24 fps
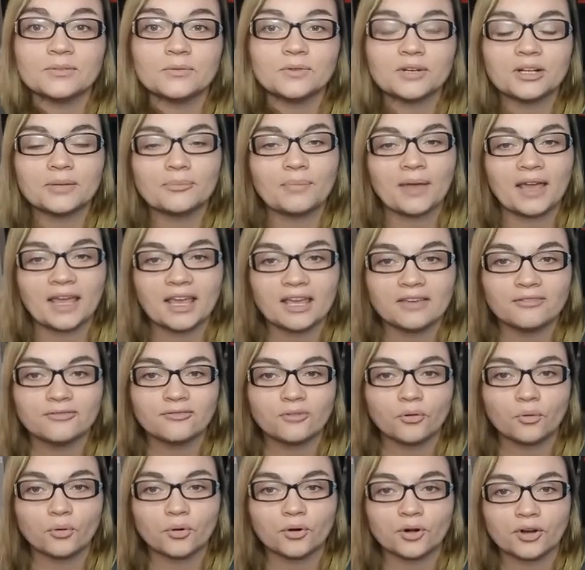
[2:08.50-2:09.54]
want to pay
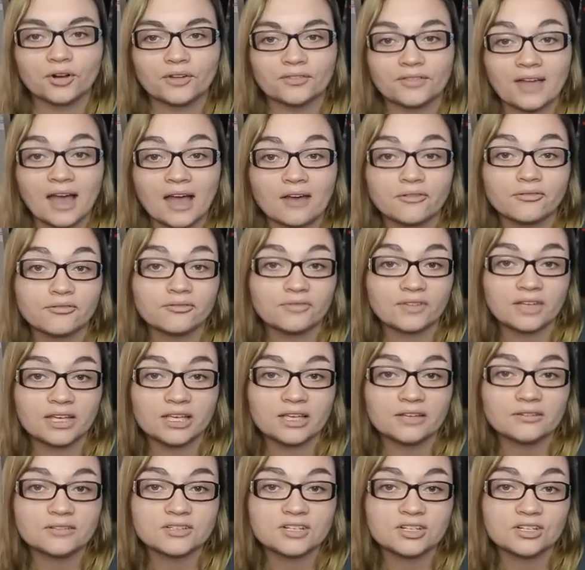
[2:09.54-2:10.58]
for that
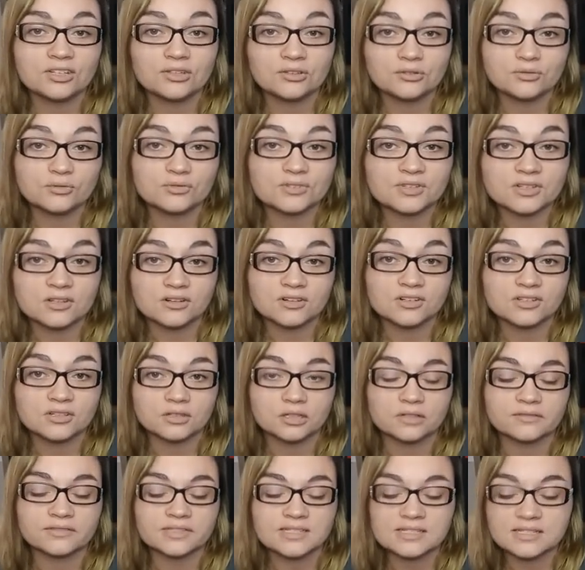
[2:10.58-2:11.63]
fee to use their
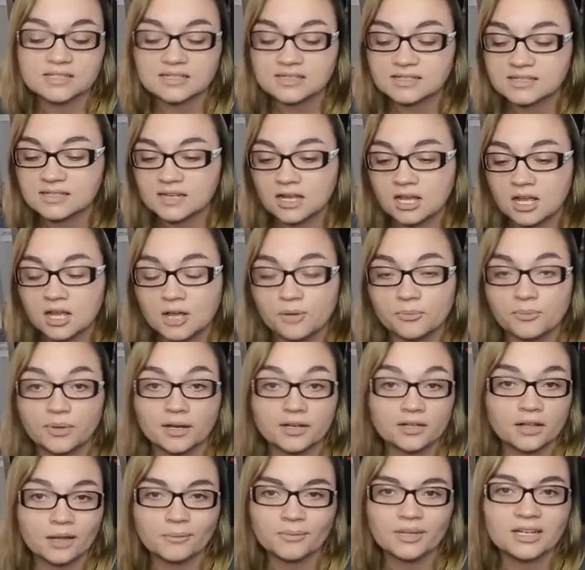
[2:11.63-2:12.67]
services.
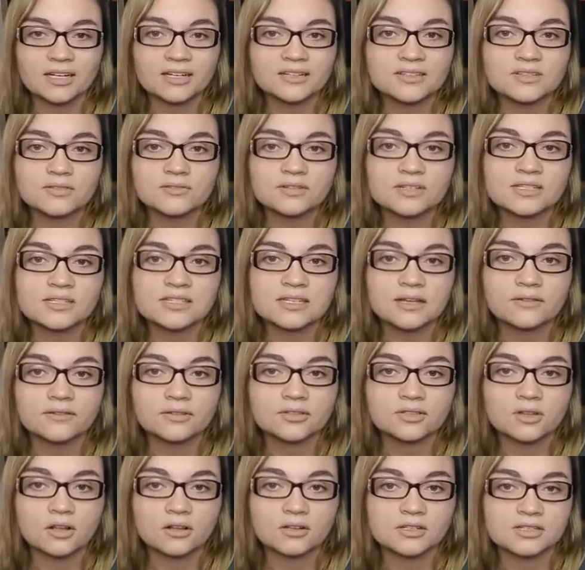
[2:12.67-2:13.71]
But, I mean, it's only
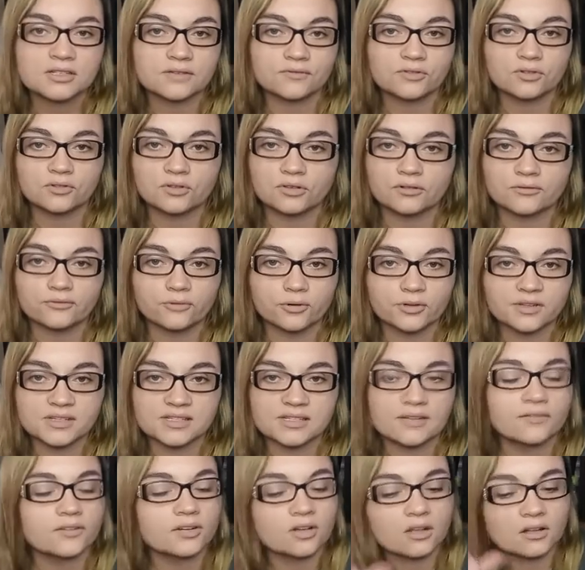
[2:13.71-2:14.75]
$7. If you can afford the
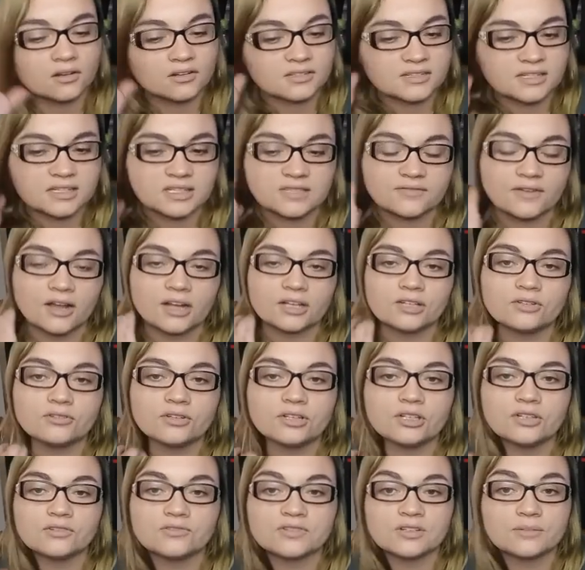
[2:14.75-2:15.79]
$7, that's fine. You
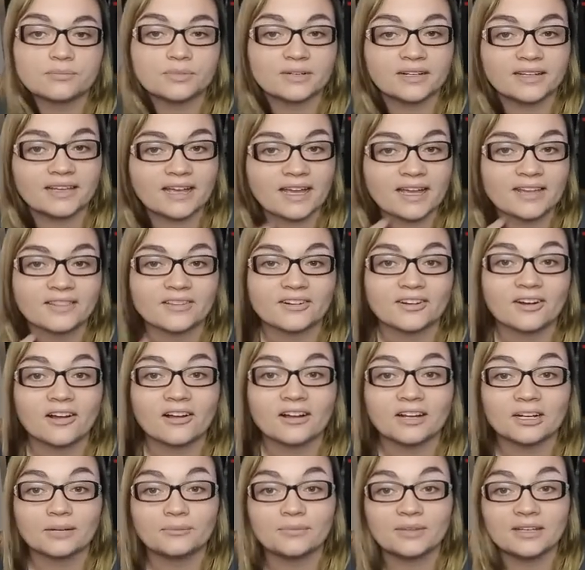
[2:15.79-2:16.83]
can use it. But, again, they're not
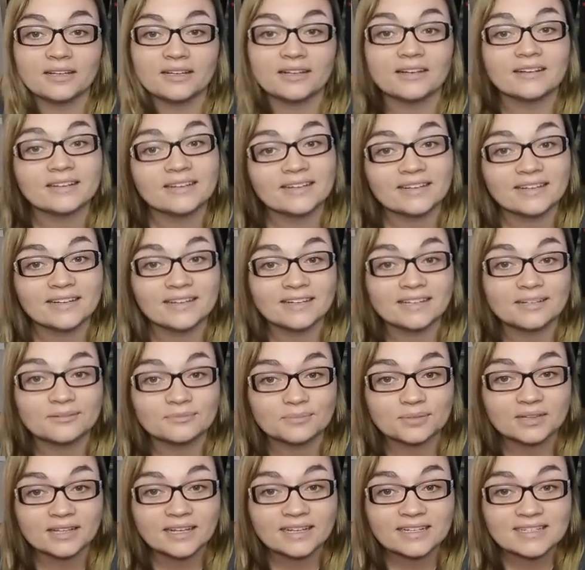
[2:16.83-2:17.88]
going to be in
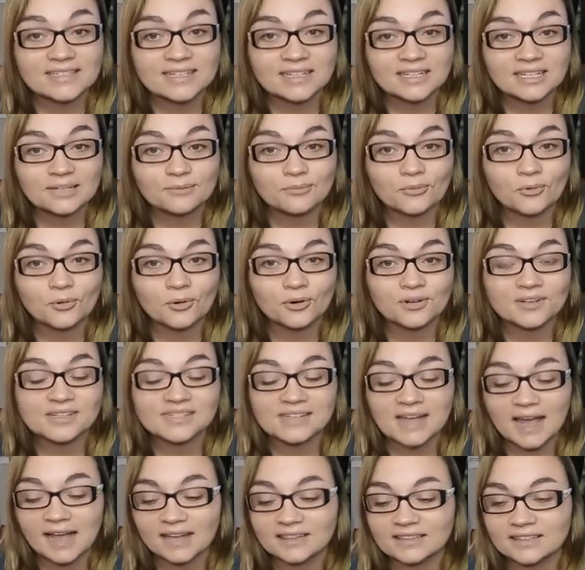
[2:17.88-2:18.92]
place anymore,
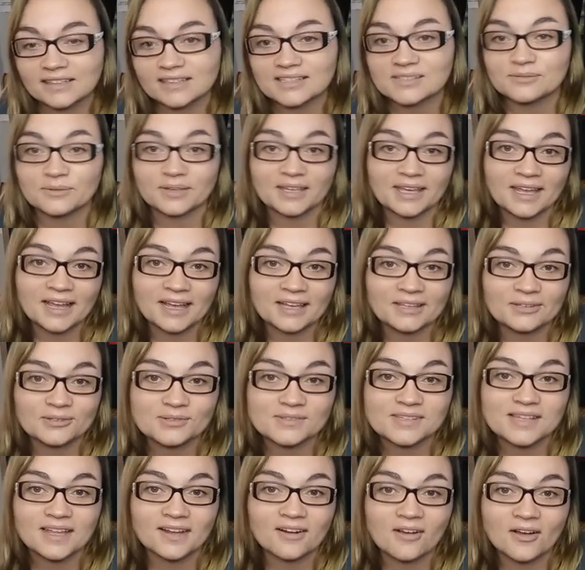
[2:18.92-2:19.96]
sadly. So we can't
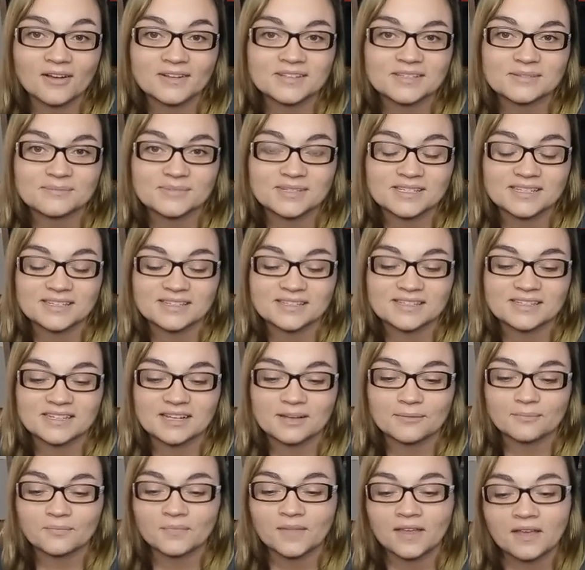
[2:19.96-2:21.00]
use that awesome
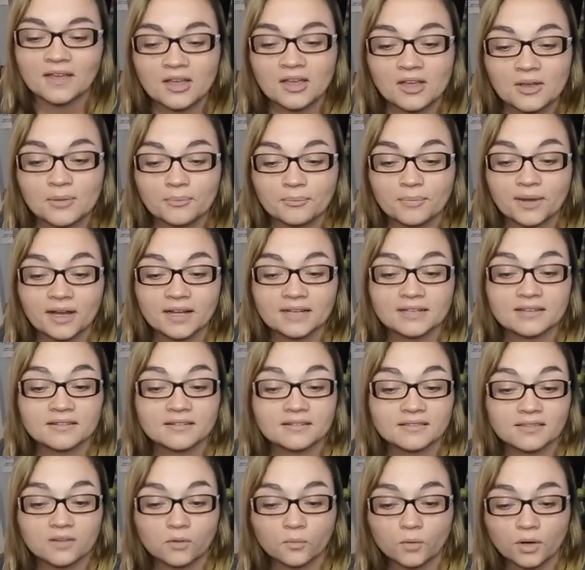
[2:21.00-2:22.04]
system. But
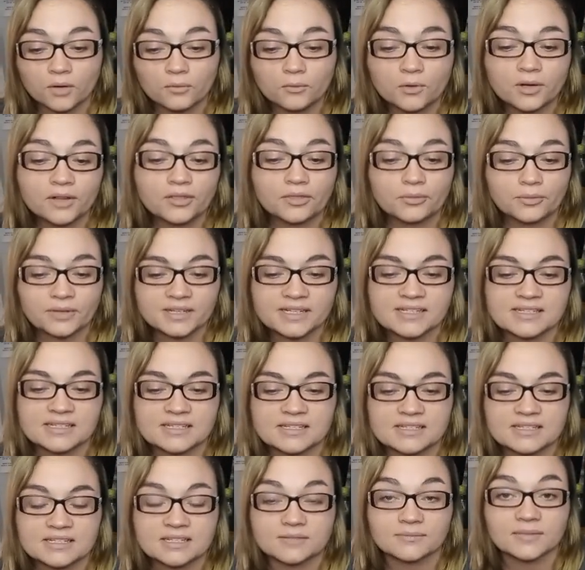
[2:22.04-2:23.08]
the 113
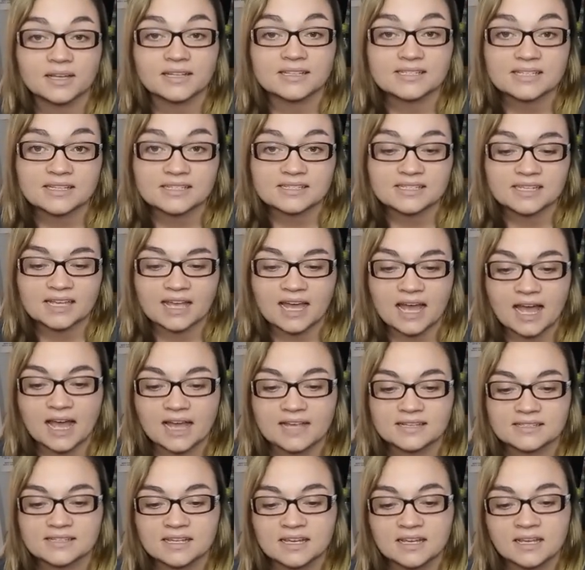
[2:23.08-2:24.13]
system that Sensi
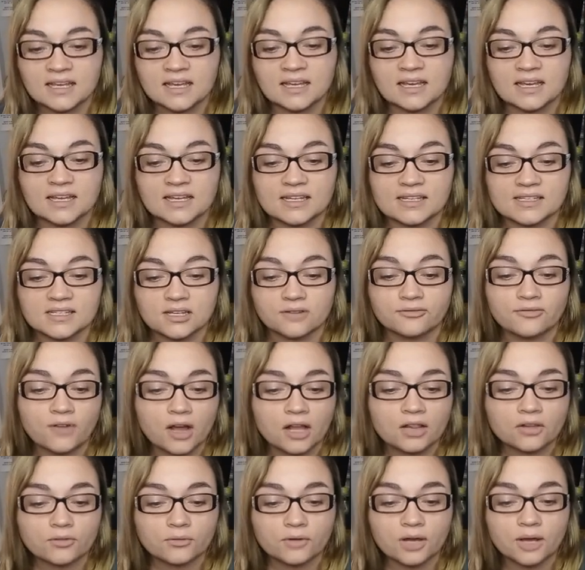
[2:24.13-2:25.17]
has is a
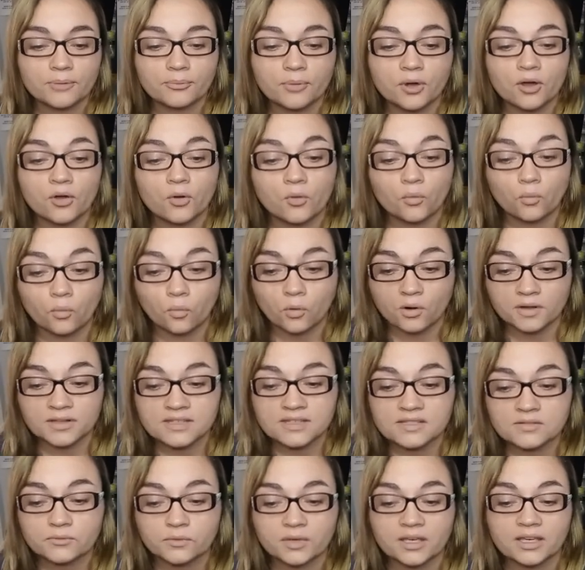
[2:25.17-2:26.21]
follow-up
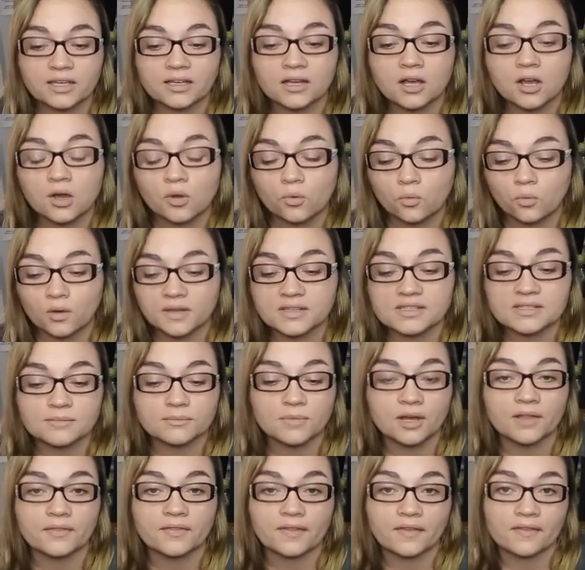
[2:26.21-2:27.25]
once a week, once a
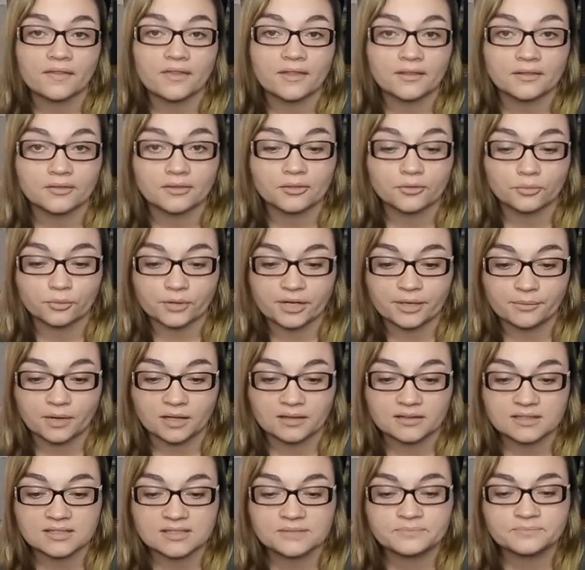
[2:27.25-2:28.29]
month, and then 3
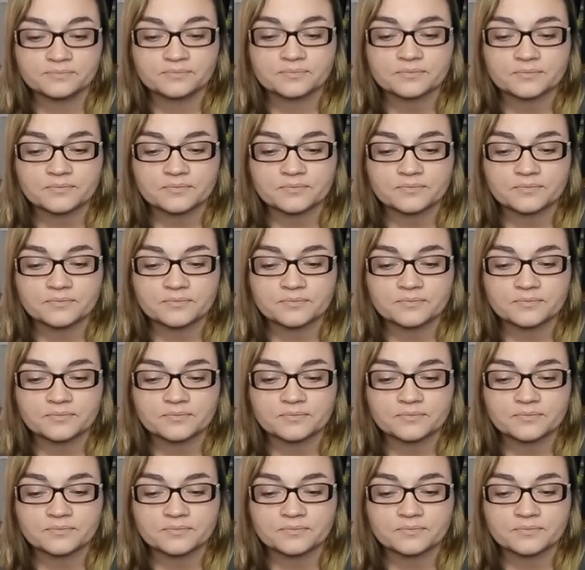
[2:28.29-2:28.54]
months.